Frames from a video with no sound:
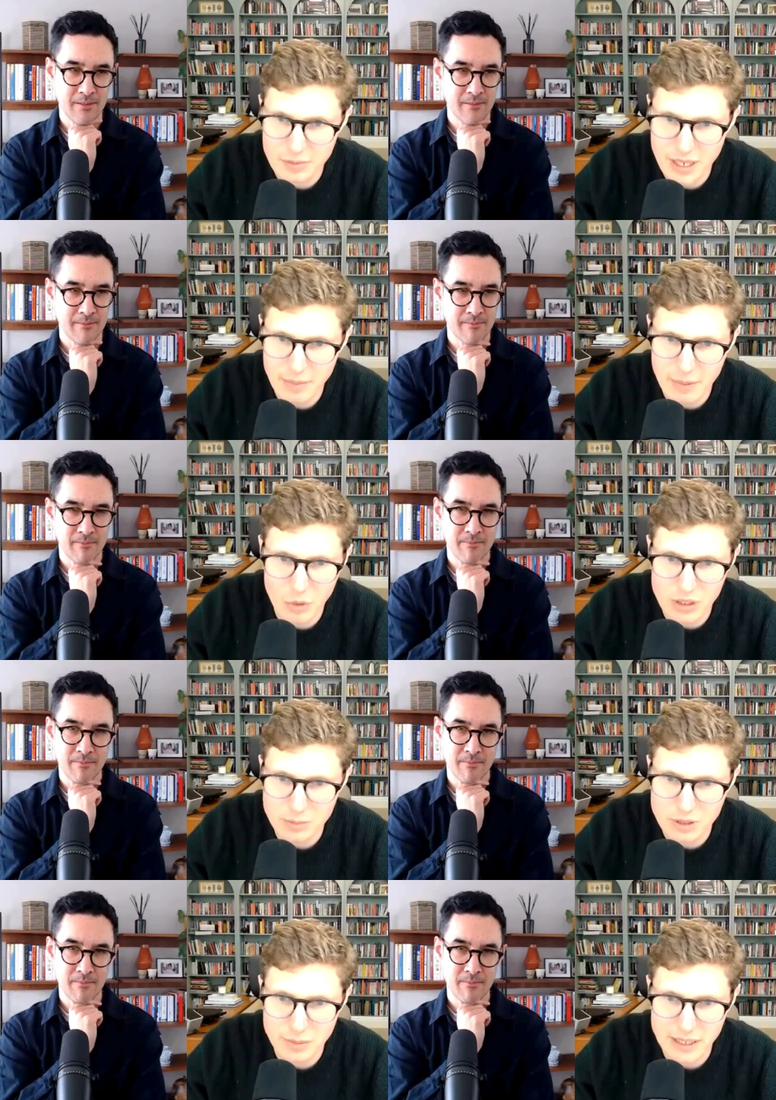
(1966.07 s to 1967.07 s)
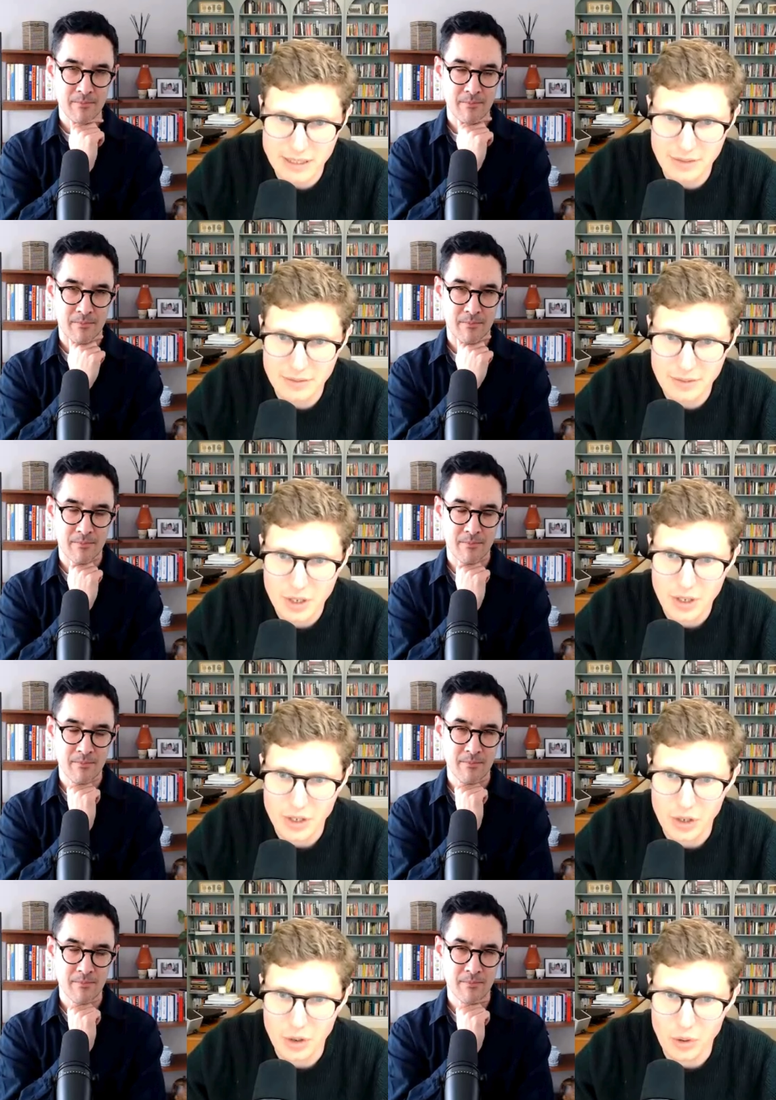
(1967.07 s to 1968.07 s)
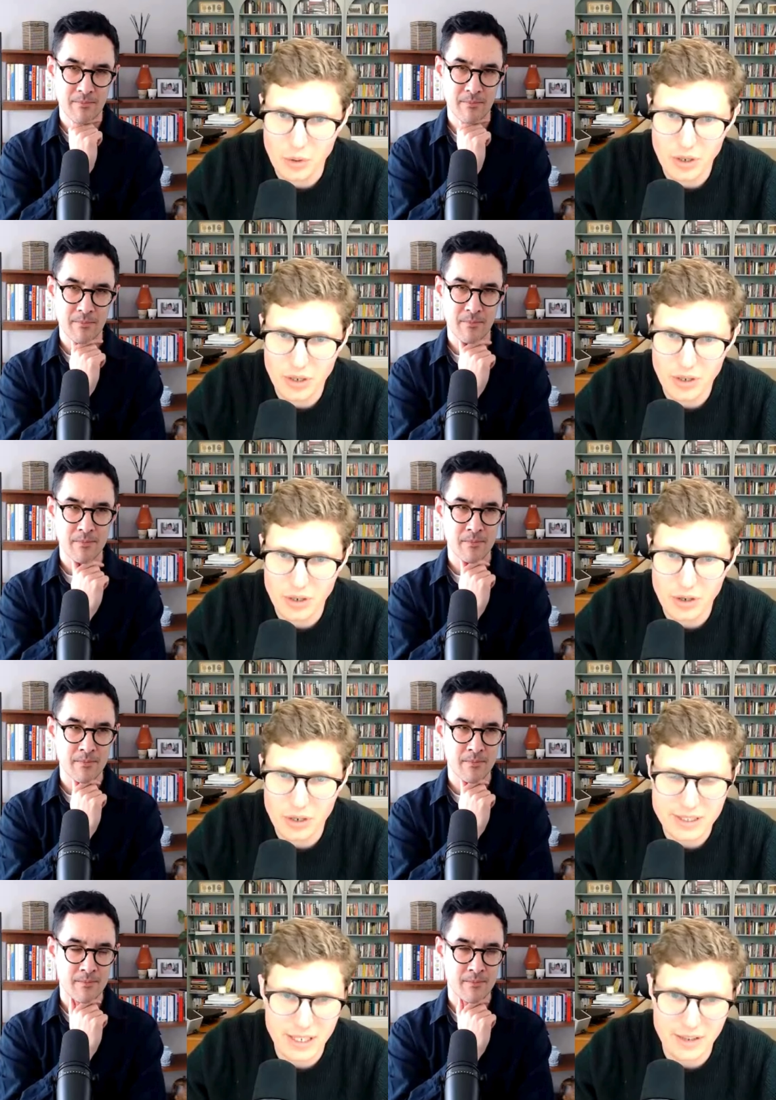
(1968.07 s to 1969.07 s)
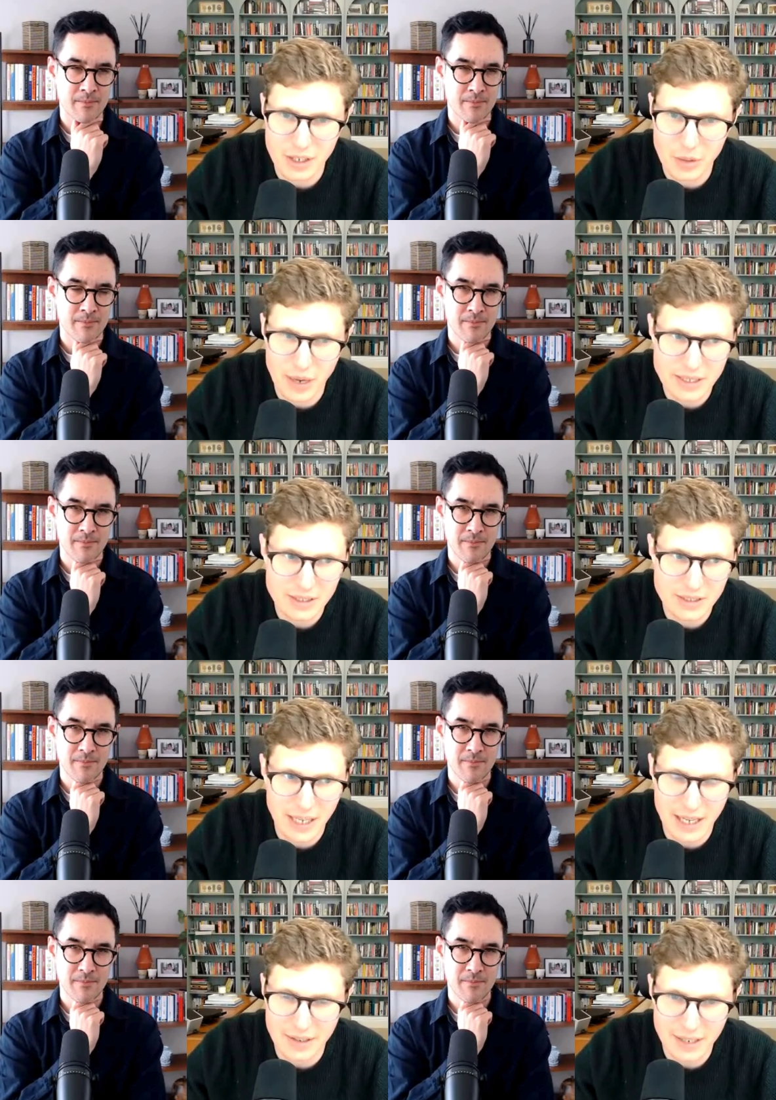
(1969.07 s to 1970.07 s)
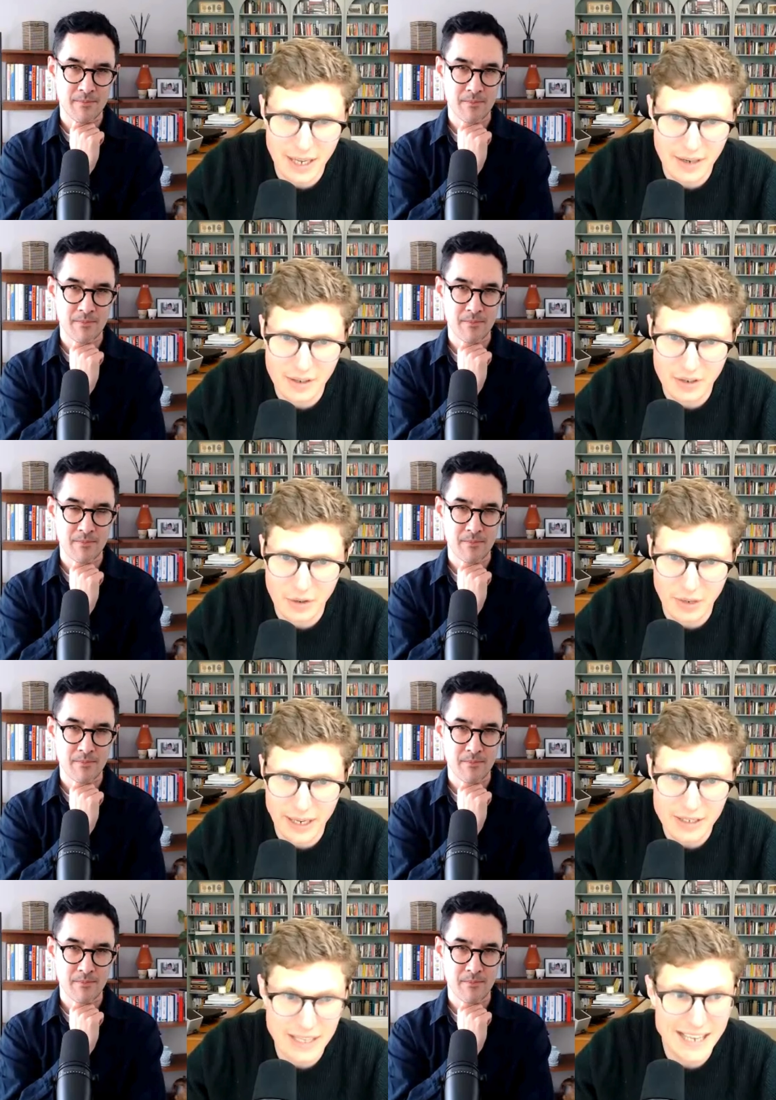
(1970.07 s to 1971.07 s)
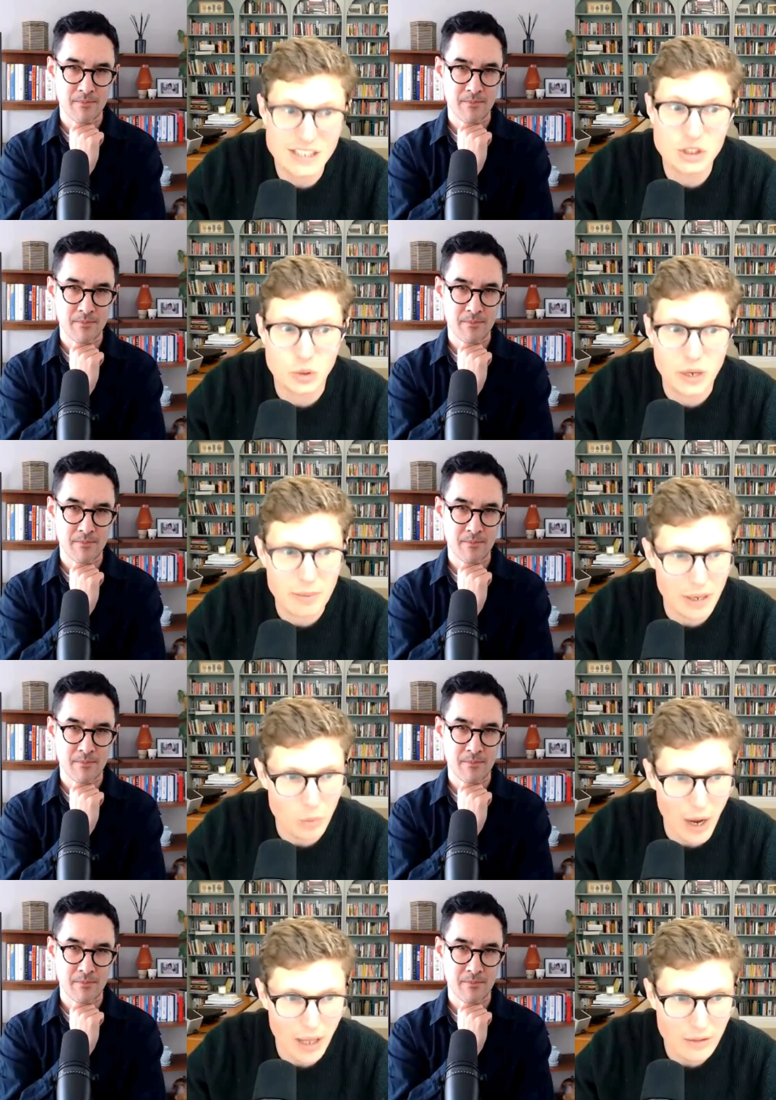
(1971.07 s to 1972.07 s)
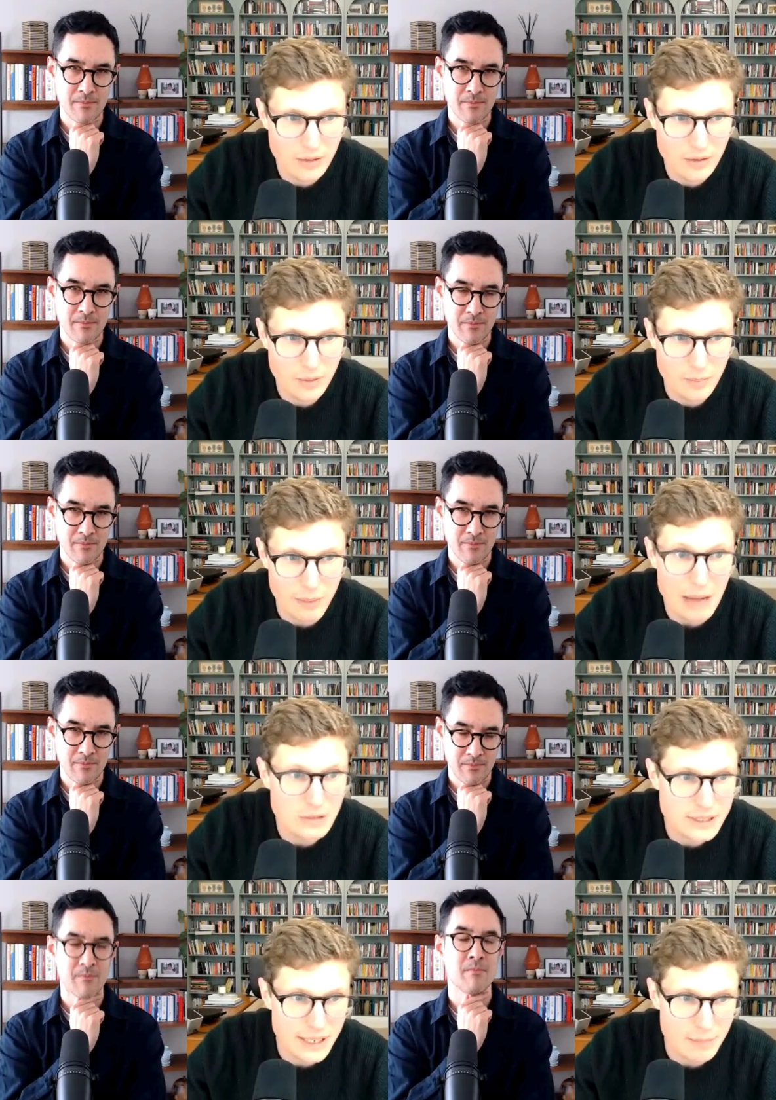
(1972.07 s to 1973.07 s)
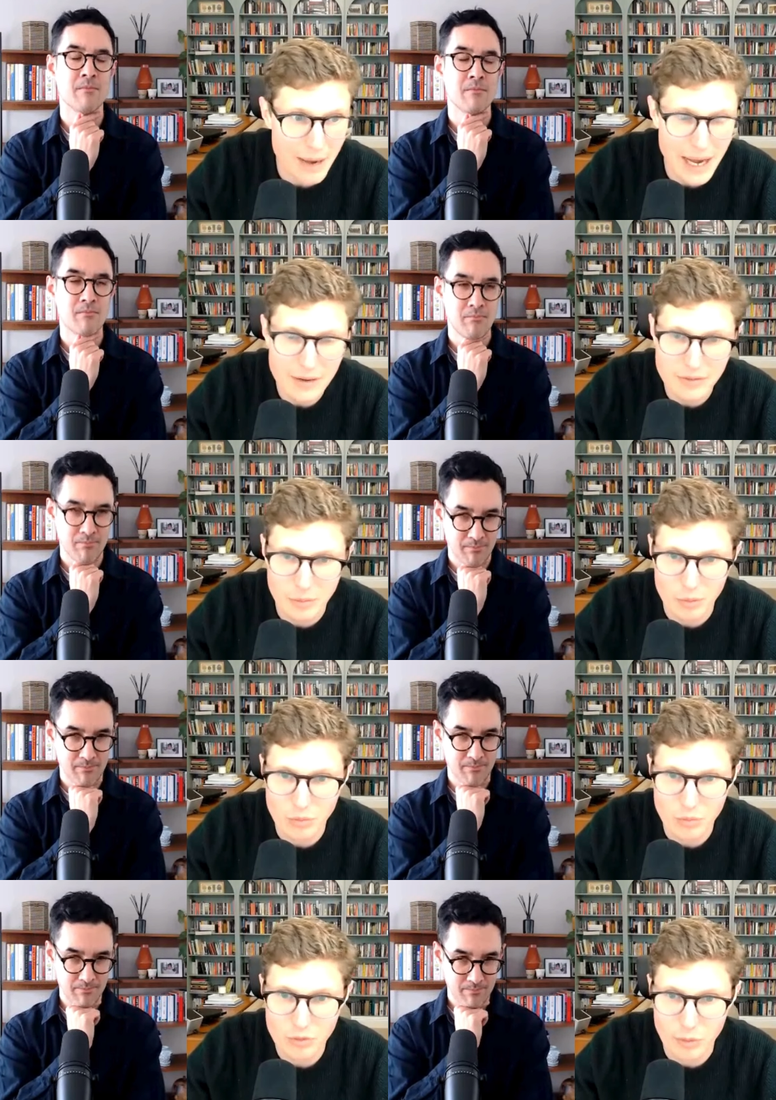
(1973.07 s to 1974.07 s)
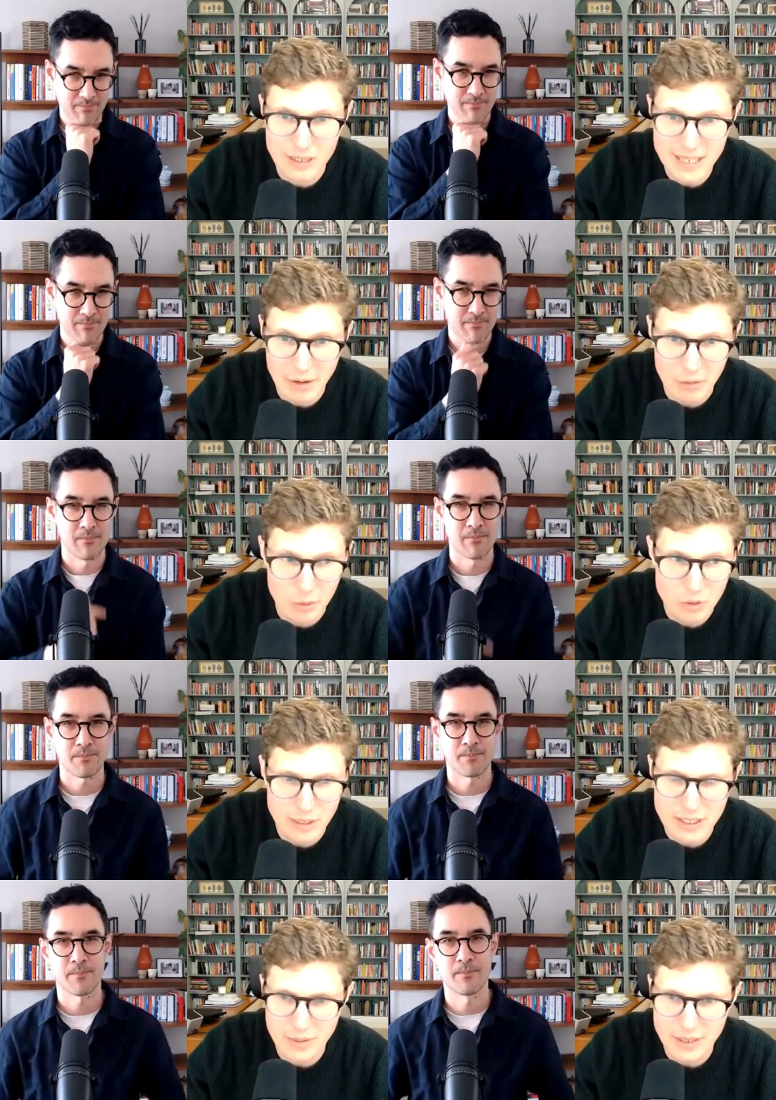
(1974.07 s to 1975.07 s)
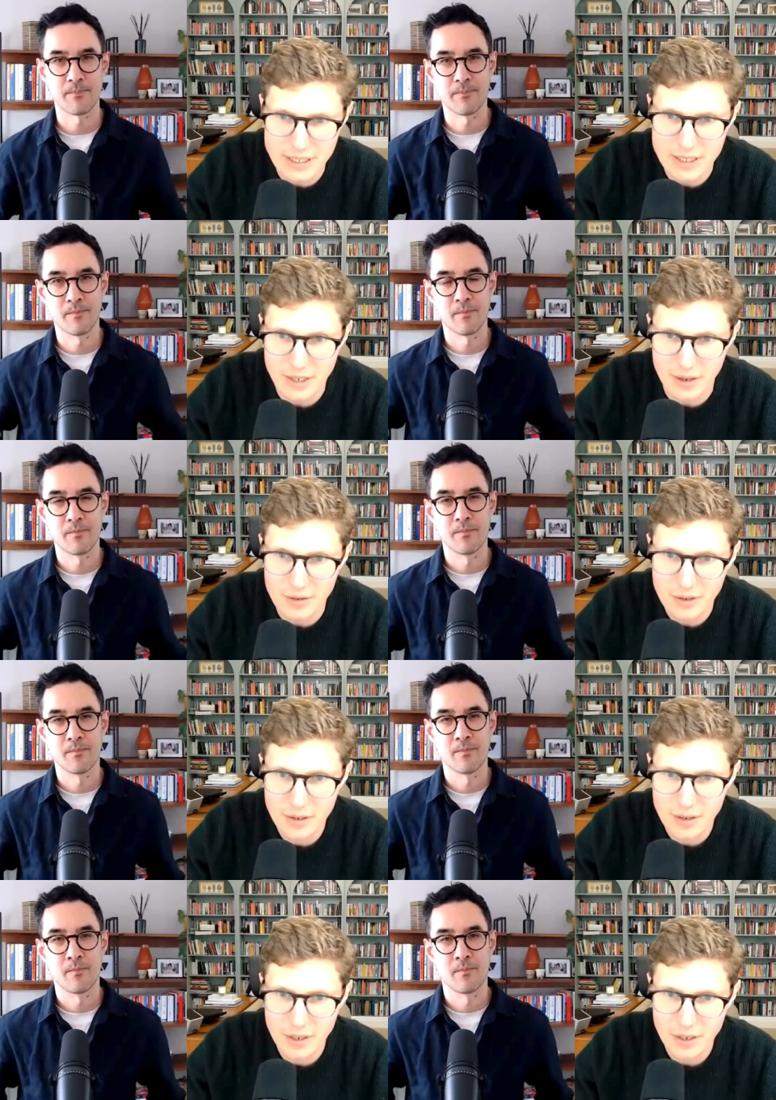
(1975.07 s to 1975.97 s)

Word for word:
Speaker 1: from J P Morgan's perspective, you you can see the U S and Canada doing it extremely well, bouncing back from a from a terrible twenty twenty-two,